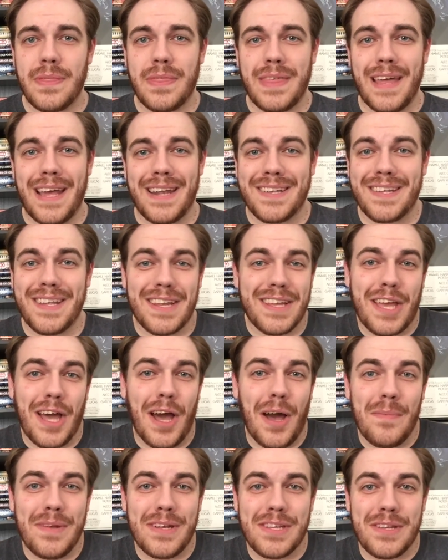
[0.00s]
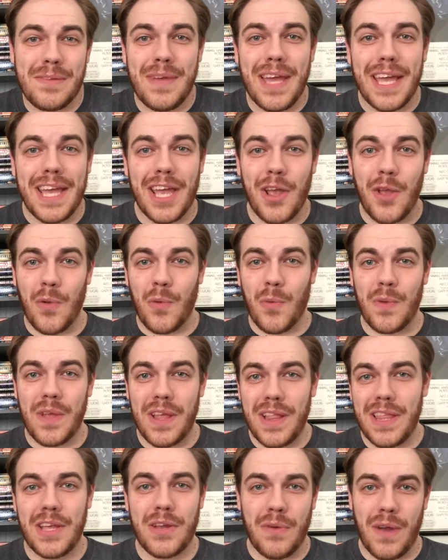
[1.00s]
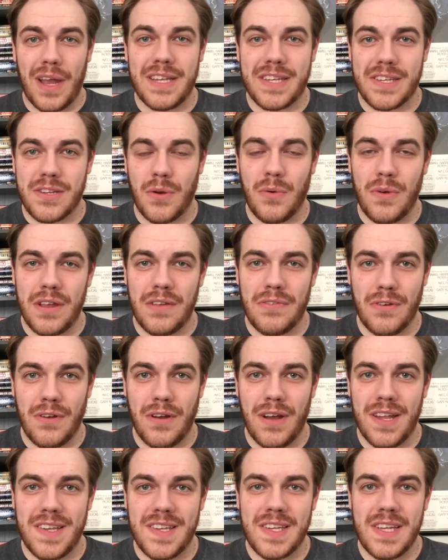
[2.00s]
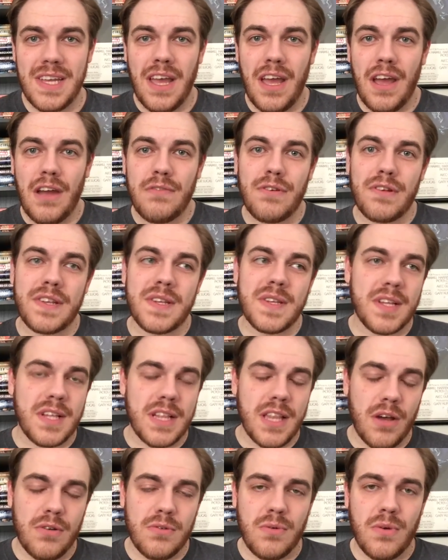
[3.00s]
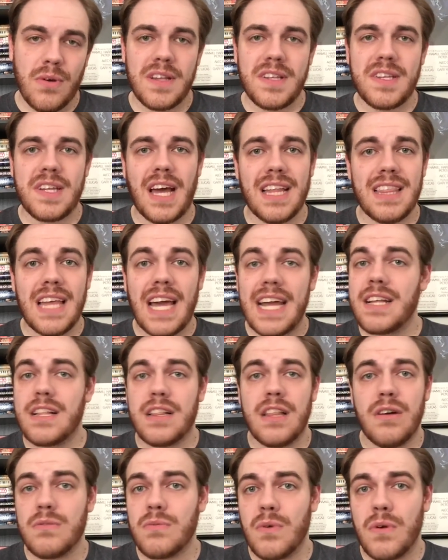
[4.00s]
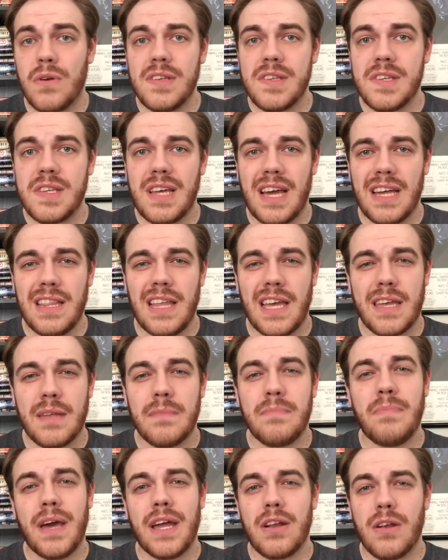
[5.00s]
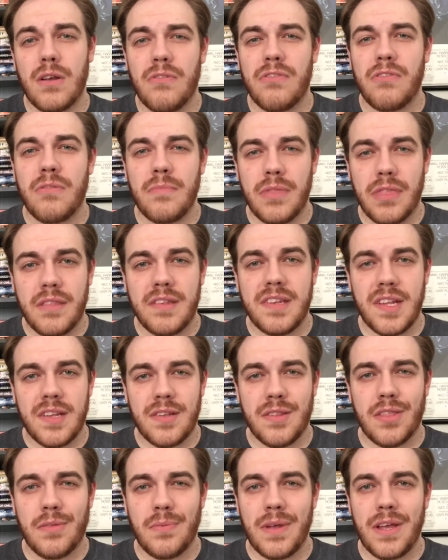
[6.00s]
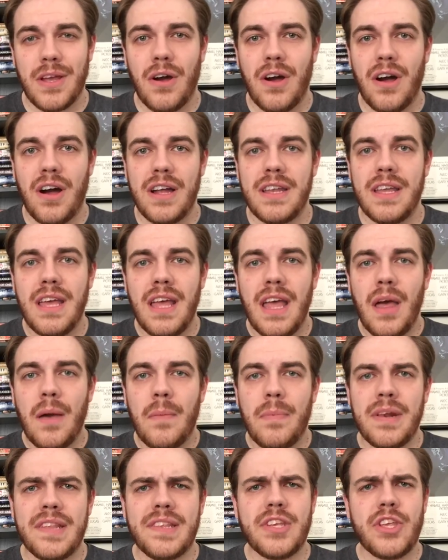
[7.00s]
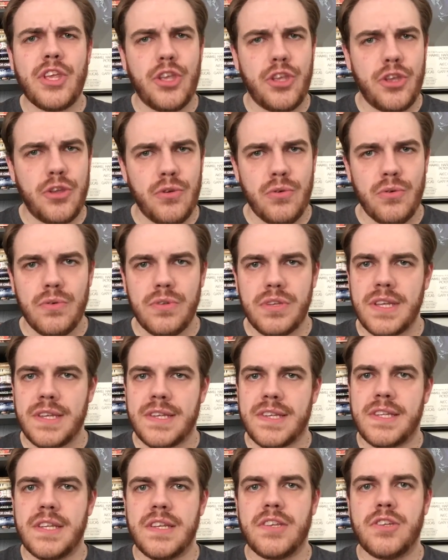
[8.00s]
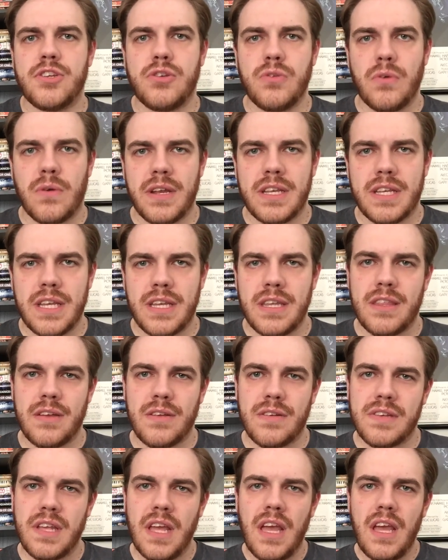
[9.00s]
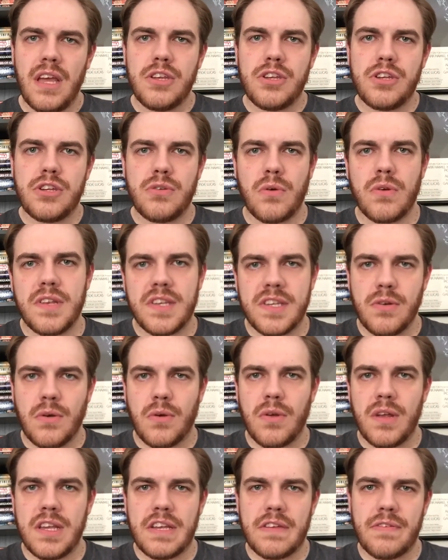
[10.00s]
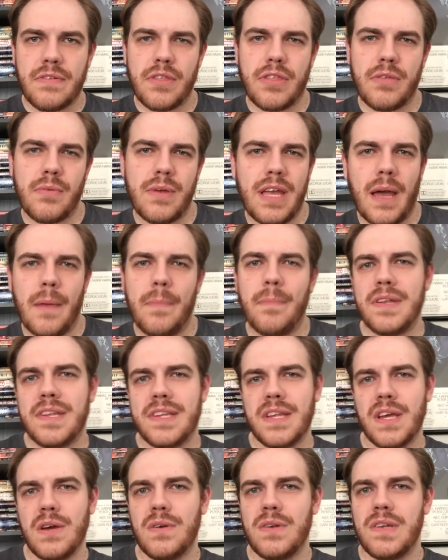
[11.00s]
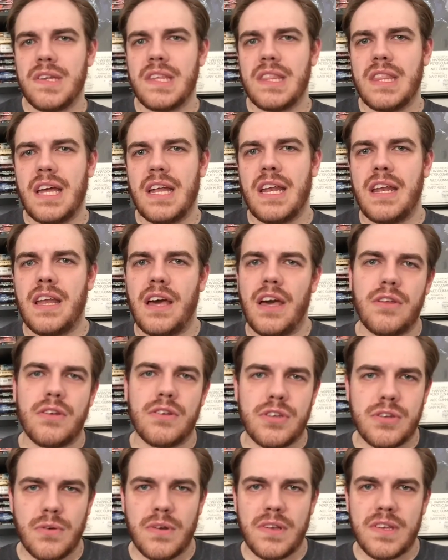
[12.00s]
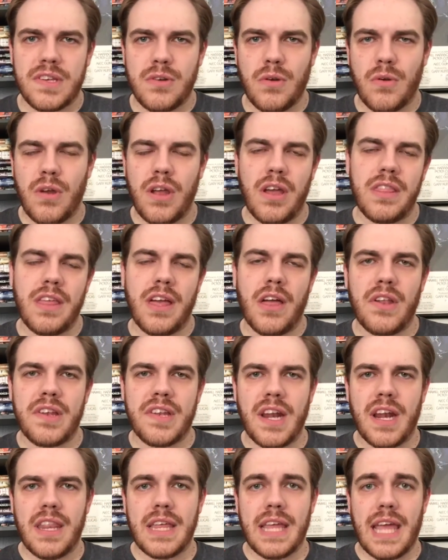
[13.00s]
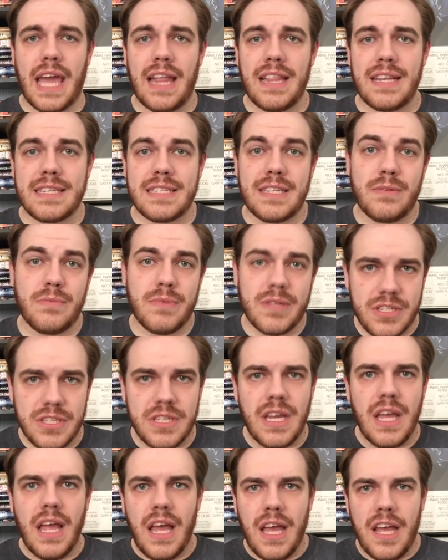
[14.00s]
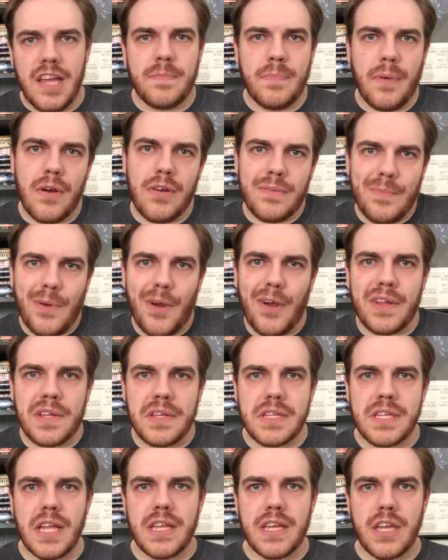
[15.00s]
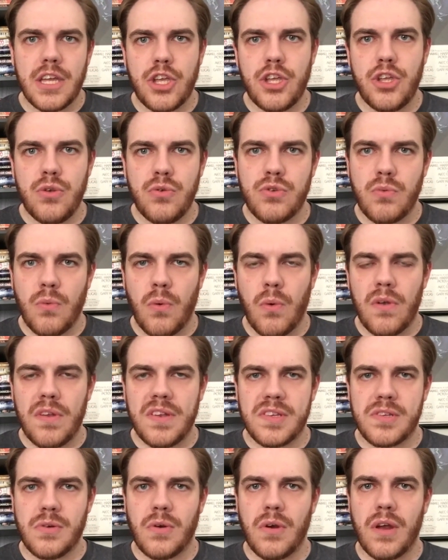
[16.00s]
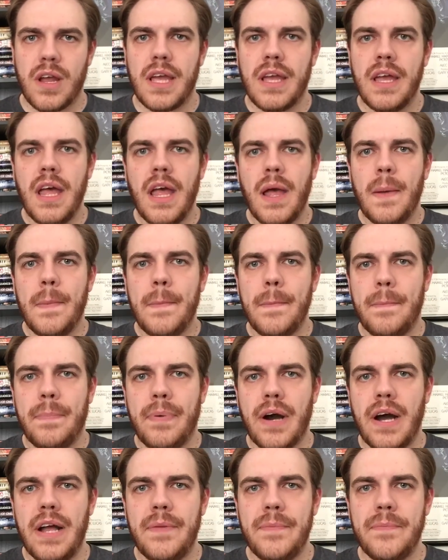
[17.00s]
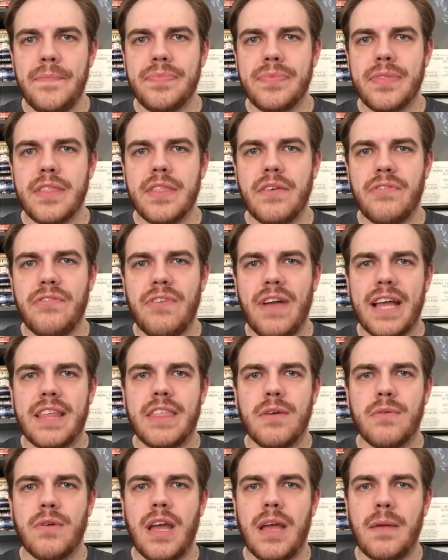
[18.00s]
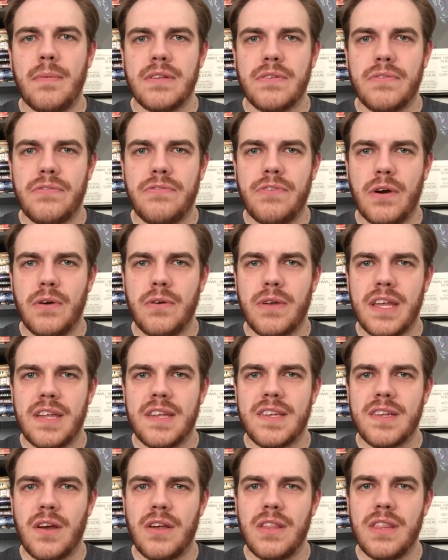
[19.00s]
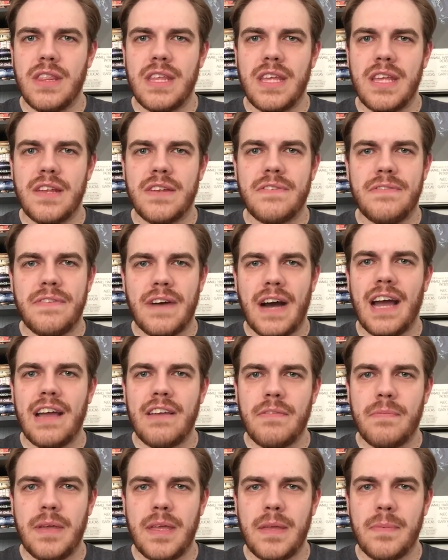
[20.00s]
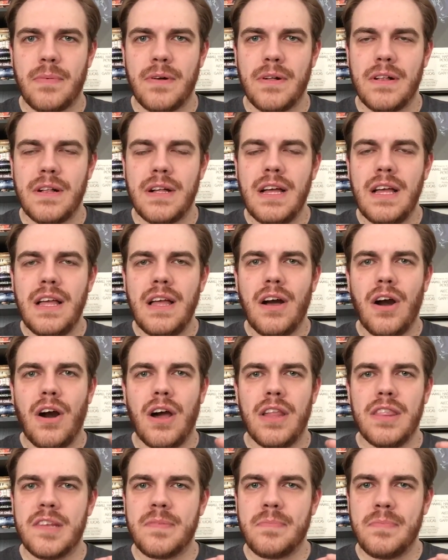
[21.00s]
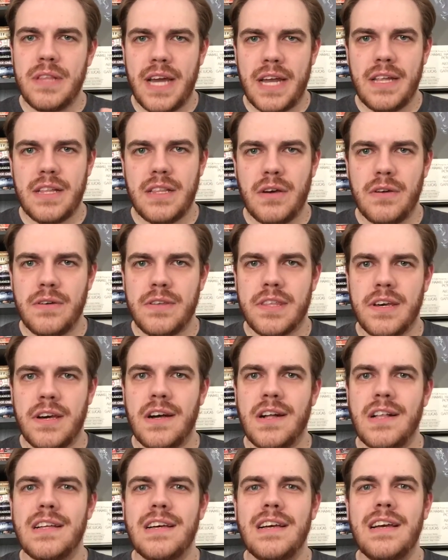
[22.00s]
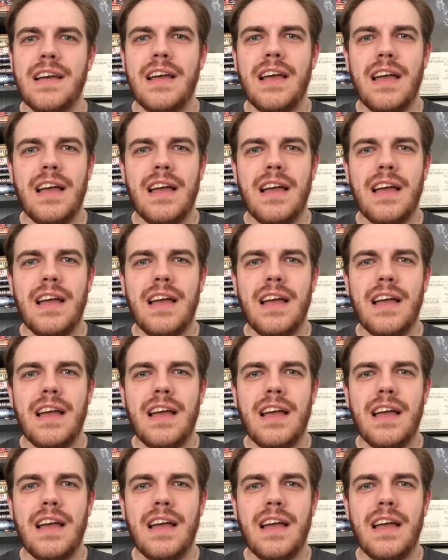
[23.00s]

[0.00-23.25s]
that is going to come into making a really great story for us. Versus Clone Wars, I like Clone Wars. I like it better from Season 3 on, but it's huge. It's disjointed. There's short stories for 3 episodes, and then another short story on the other side of the galaxy, which is part and parcel to telling a huge war story. But the fact that we're able to focus on these 5 people on this planet Lothal